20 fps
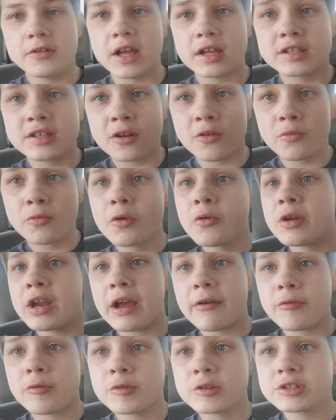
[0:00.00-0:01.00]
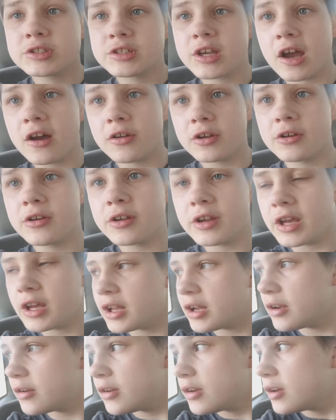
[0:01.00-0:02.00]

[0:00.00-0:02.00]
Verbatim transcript: that's gonna ruin everyone's childhood, and